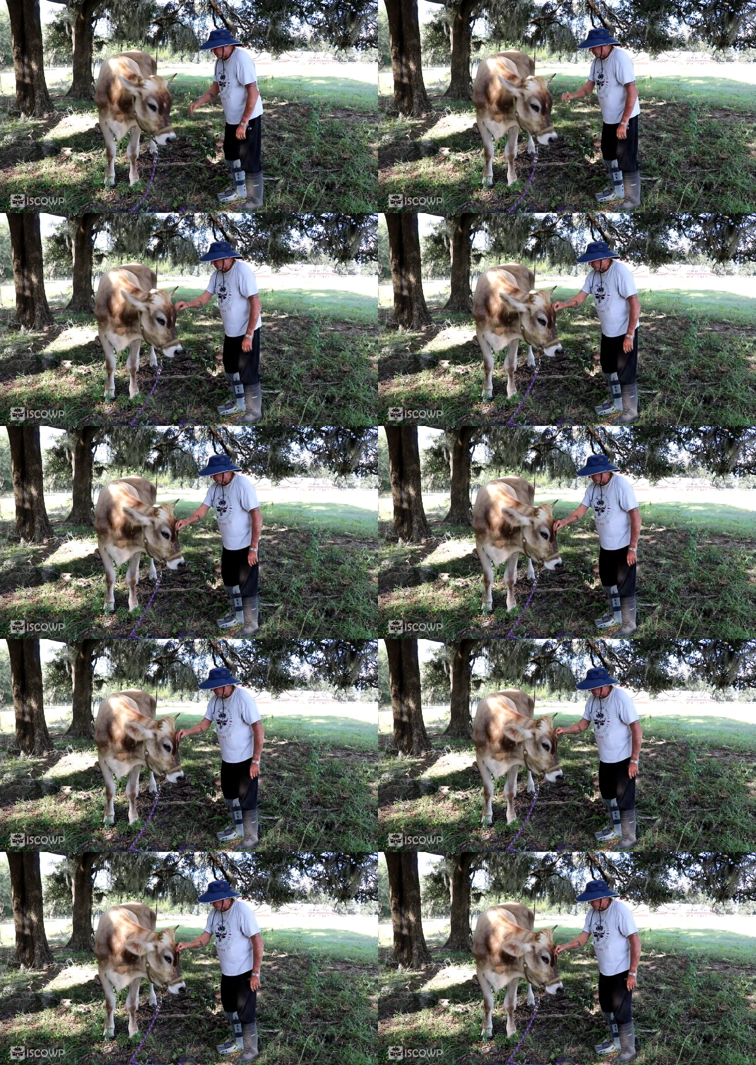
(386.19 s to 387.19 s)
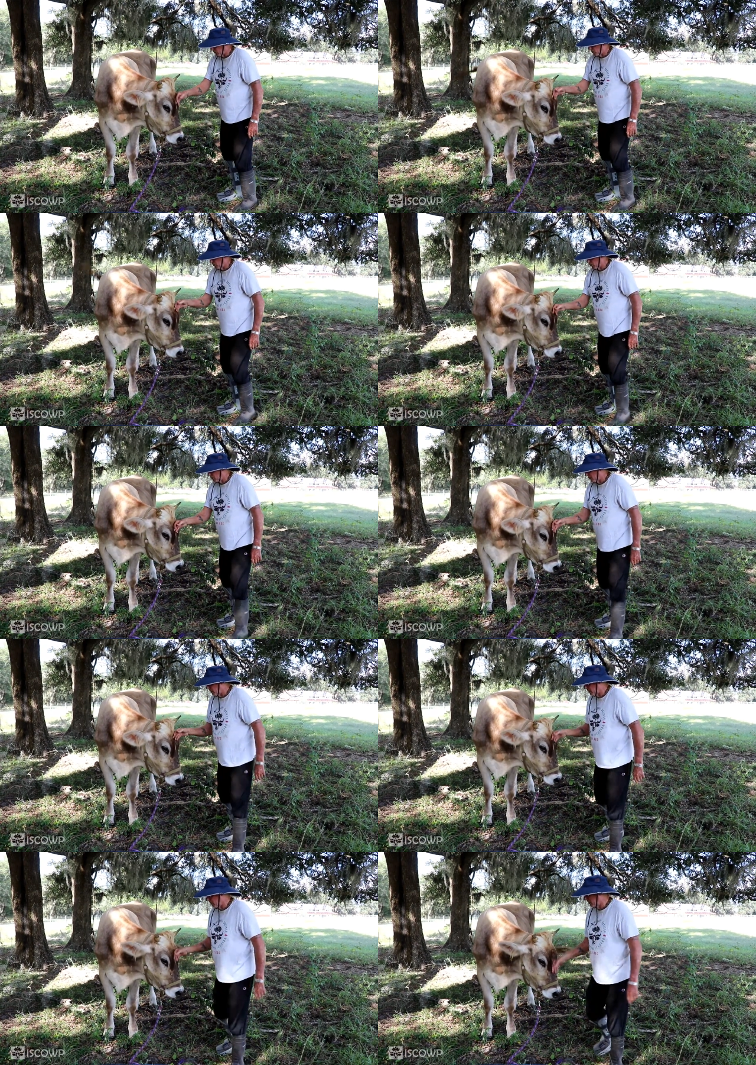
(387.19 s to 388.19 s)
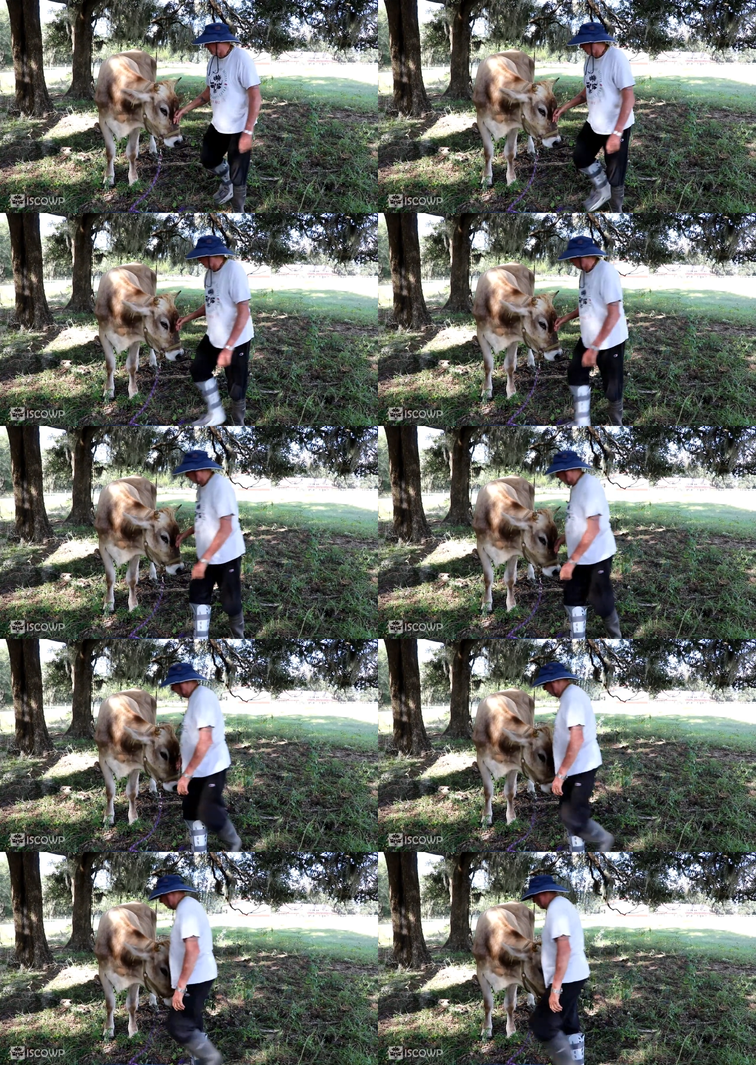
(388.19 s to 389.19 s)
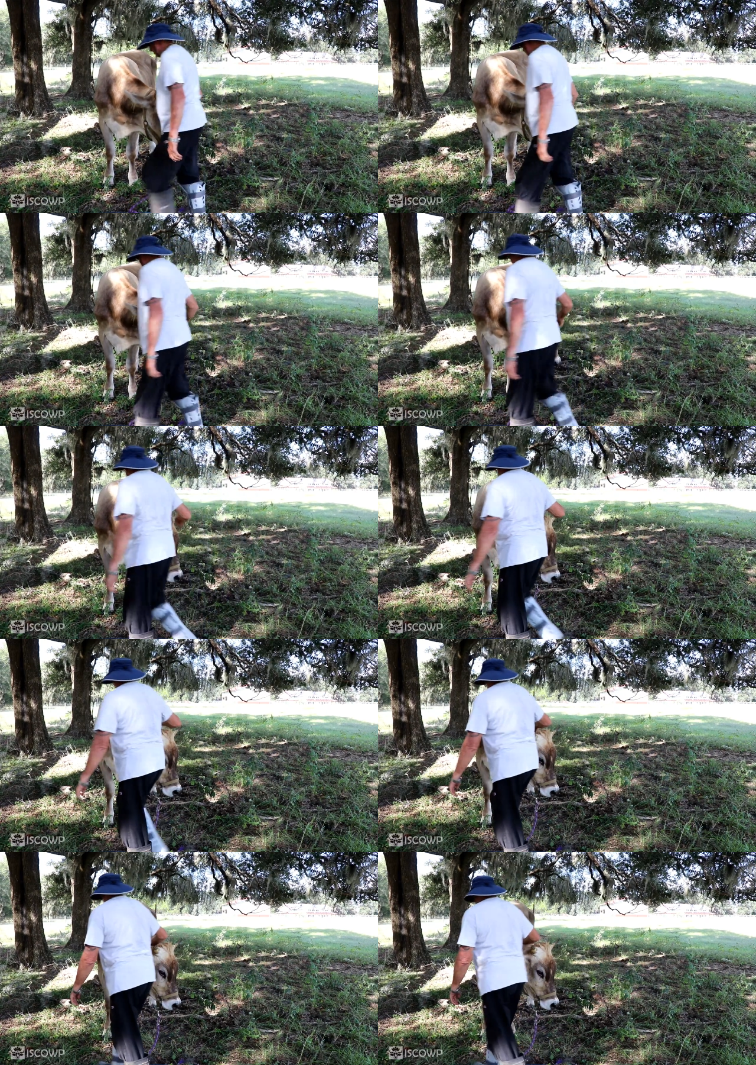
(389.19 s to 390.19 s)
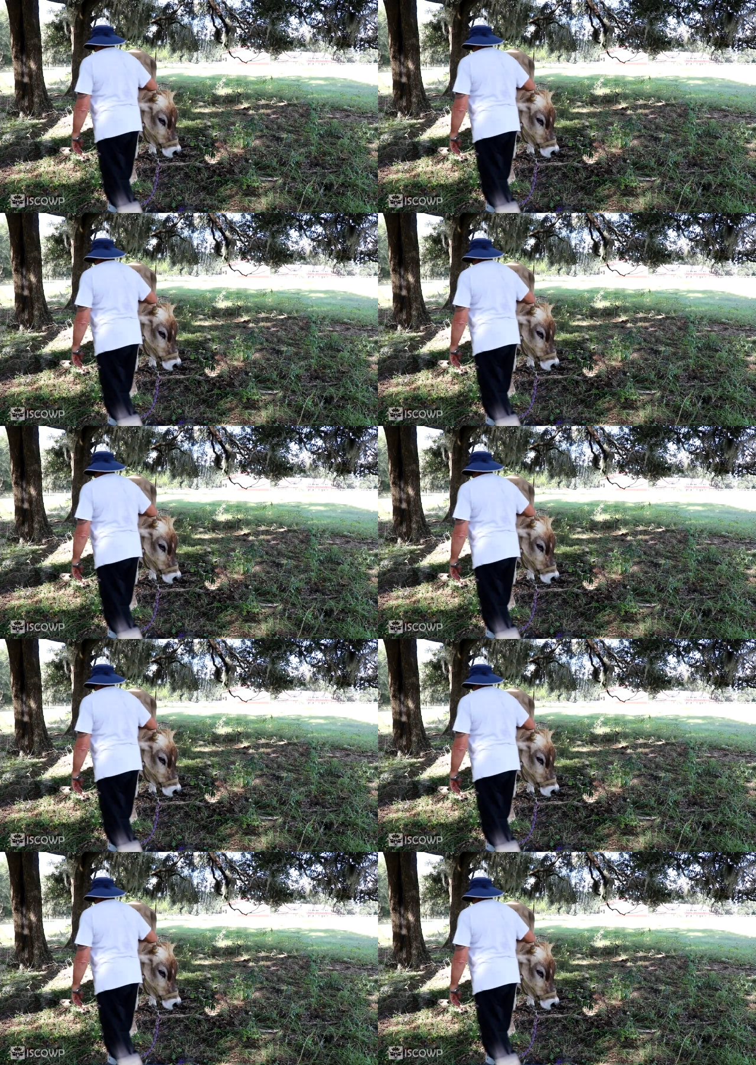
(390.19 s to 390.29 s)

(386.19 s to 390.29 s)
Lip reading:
Nobody's mouth can be seen.